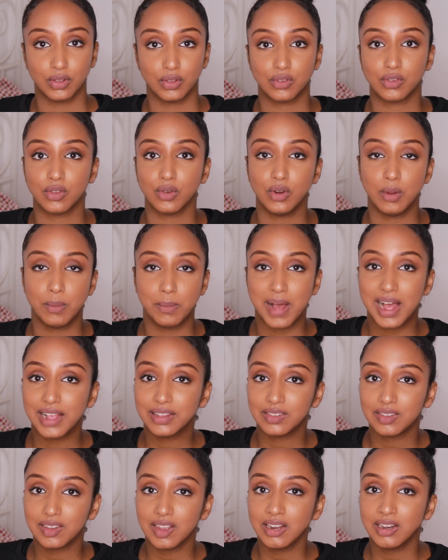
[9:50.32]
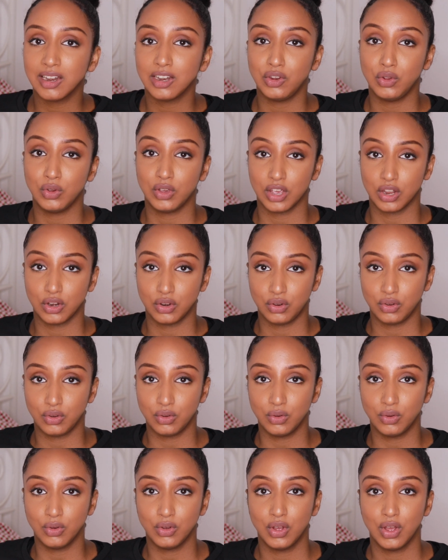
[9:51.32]
So the best thing that you can
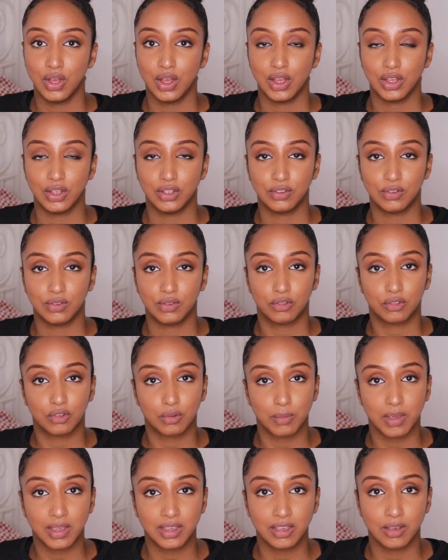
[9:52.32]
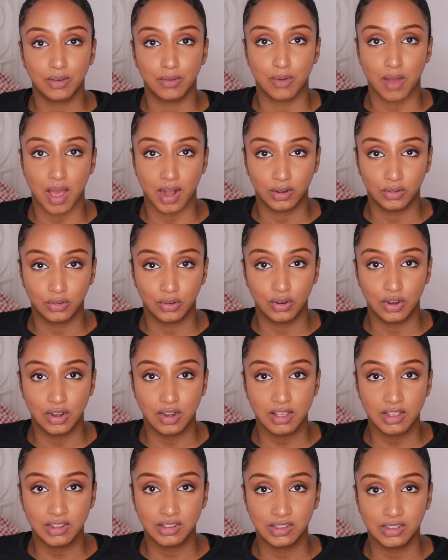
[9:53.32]
do is to make a gratitude
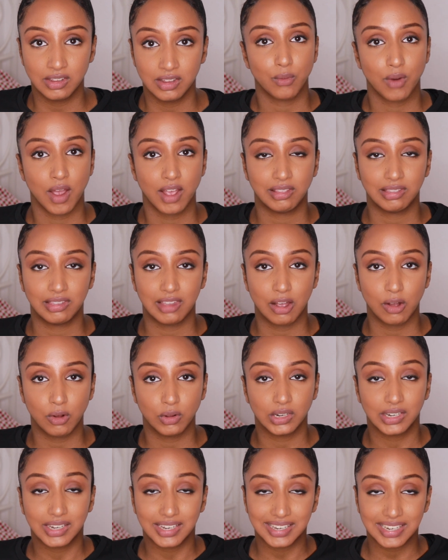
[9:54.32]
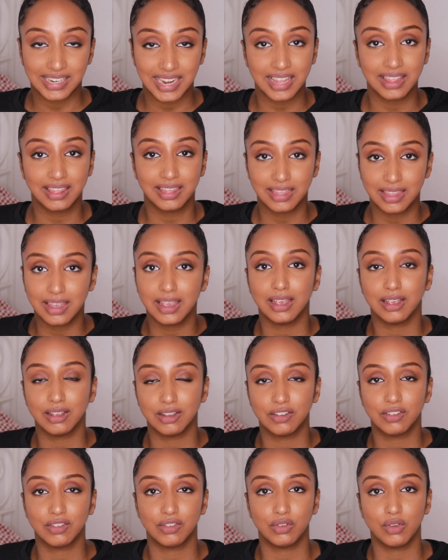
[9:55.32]
list. Write down 10
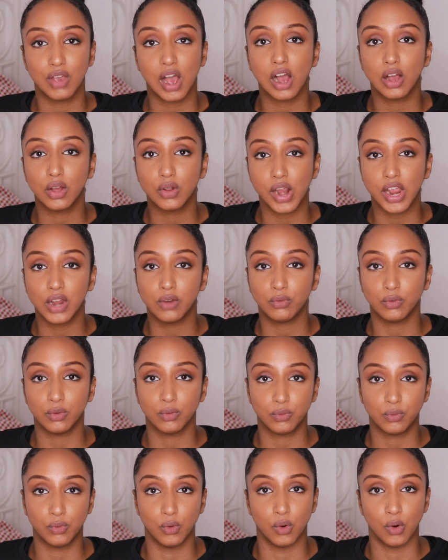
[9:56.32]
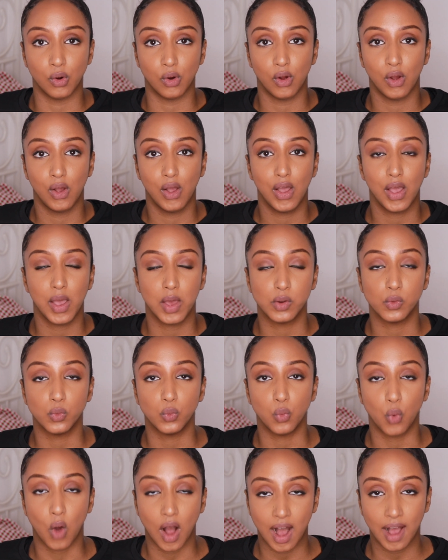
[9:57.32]
things you are grateful for
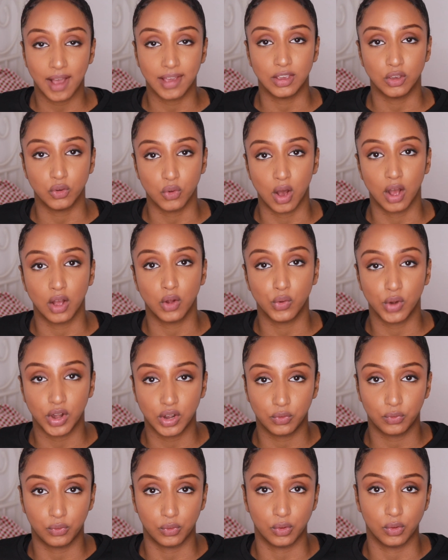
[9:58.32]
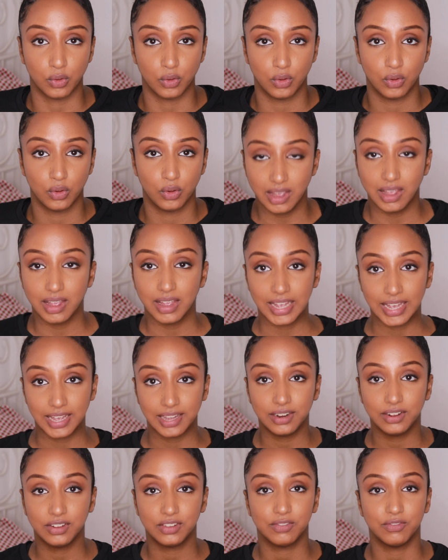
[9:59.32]
and why you are grateful.
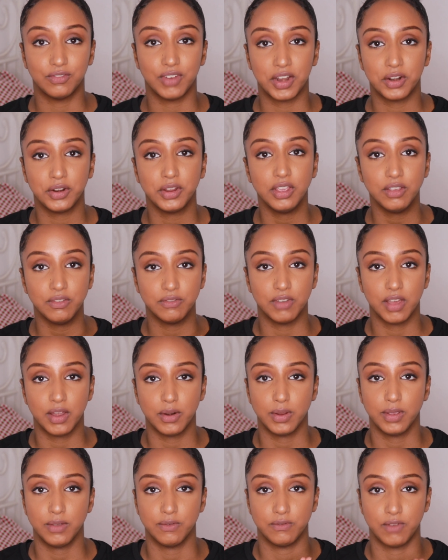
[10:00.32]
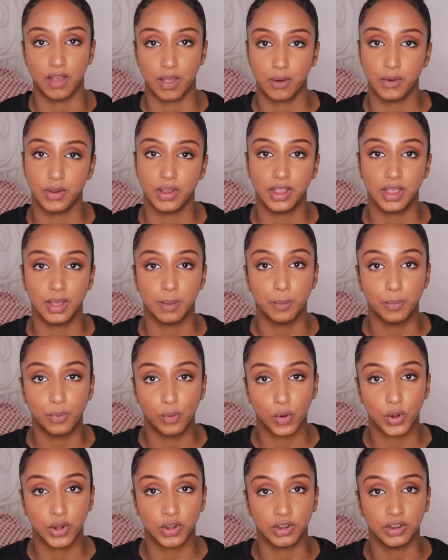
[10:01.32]
it is very, very, very
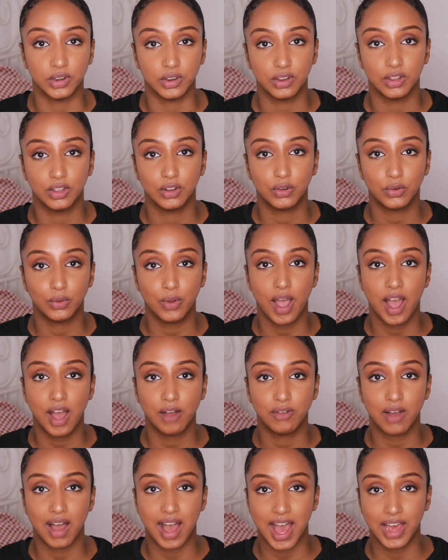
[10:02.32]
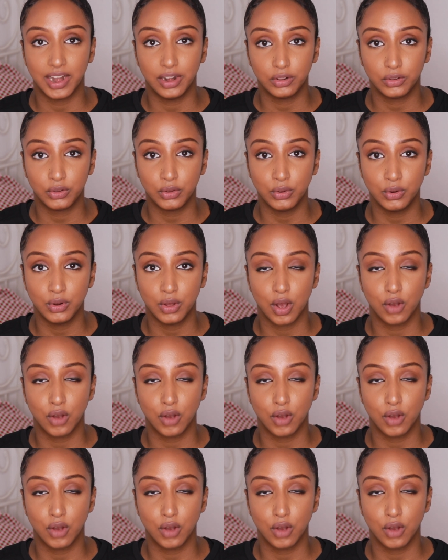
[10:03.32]
important to have an attitude